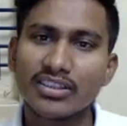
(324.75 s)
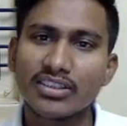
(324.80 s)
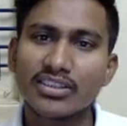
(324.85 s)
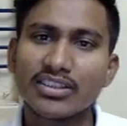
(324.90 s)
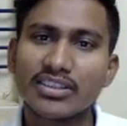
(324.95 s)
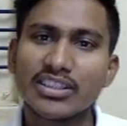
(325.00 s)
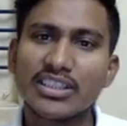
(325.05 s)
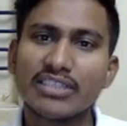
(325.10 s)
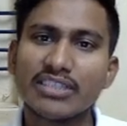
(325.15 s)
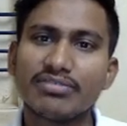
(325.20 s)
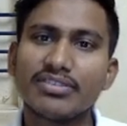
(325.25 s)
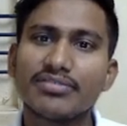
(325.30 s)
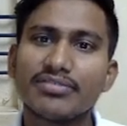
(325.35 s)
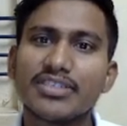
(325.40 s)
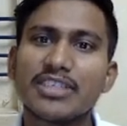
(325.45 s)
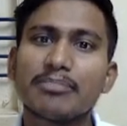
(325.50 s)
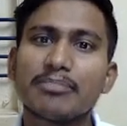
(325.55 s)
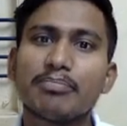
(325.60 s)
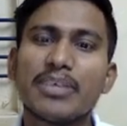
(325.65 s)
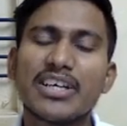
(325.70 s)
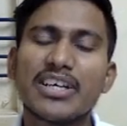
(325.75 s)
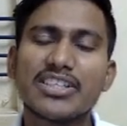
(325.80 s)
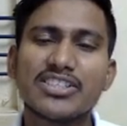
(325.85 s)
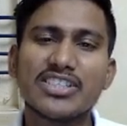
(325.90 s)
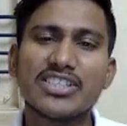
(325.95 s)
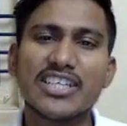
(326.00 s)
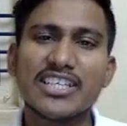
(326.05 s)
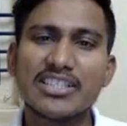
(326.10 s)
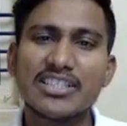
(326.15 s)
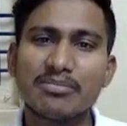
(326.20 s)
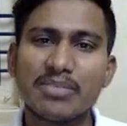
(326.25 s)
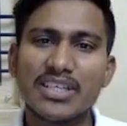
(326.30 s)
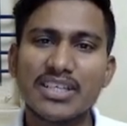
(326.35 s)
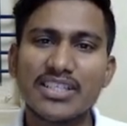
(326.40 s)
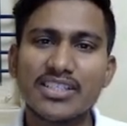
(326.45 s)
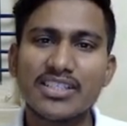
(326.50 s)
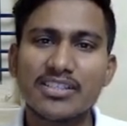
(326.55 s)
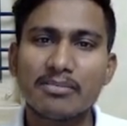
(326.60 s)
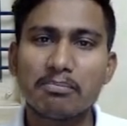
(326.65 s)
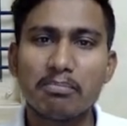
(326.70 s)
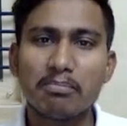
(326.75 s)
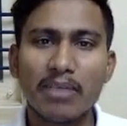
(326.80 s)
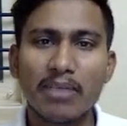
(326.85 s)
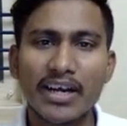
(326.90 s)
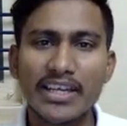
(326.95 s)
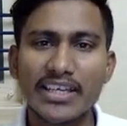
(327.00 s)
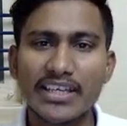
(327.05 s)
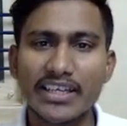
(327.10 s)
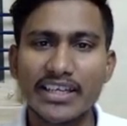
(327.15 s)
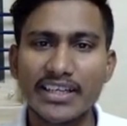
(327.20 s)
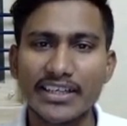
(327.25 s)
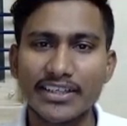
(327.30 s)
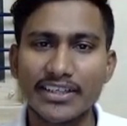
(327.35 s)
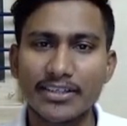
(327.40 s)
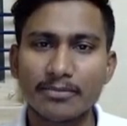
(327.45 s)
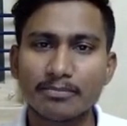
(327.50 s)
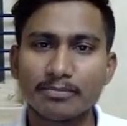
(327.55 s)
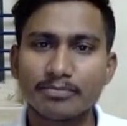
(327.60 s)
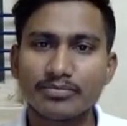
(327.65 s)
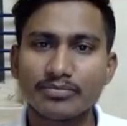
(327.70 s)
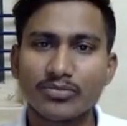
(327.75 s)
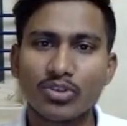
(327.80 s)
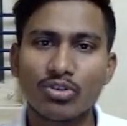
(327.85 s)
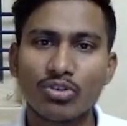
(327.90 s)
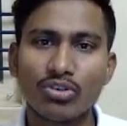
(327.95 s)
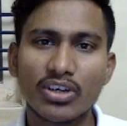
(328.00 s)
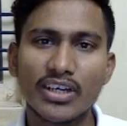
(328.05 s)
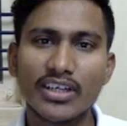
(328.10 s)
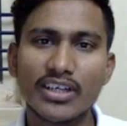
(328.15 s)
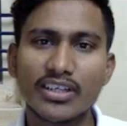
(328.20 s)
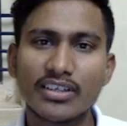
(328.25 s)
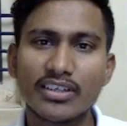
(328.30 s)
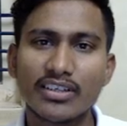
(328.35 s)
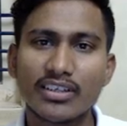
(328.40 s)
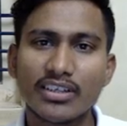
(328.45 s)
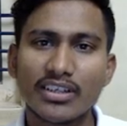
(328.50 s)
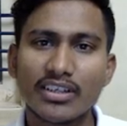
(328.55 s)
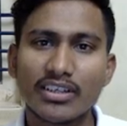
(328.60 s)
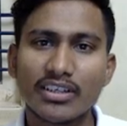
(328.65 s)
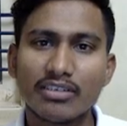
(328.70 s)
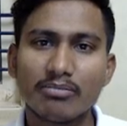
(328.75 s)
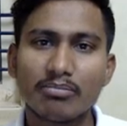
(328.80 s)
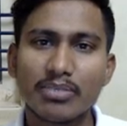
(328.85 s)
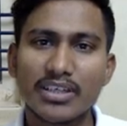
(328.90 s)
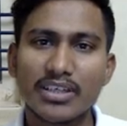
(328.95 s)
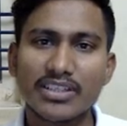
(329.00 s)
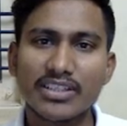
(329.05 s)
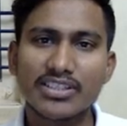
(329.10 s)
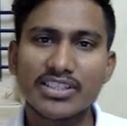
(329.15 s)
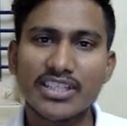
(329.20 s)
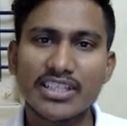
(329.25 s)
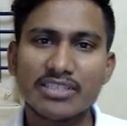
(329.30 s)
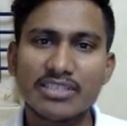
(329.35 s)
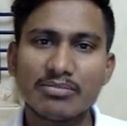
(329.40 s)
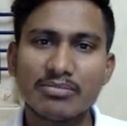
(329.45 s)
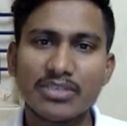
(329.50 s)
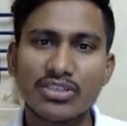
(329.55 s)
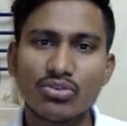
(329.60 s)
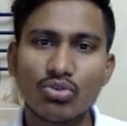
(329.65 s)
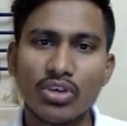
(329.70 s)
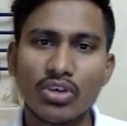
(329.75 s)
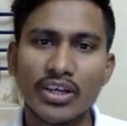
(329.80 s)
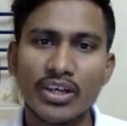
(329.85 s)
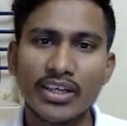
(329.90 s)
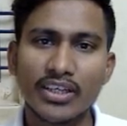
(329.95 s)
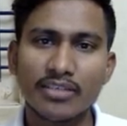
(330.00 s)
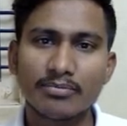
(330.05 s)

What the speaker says: 350. Purchase means buy it. What? Purchase means what?